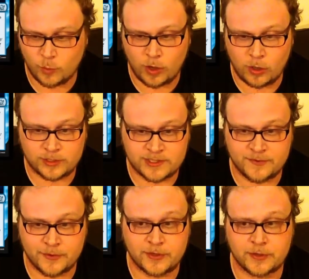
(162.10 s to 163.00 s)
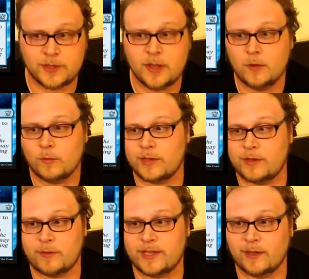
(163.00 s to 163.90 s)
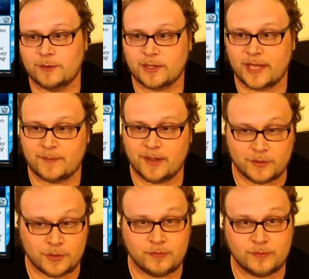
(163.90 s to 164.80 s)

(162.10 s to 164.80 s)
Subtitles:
Squall is very good. We yelled a lot about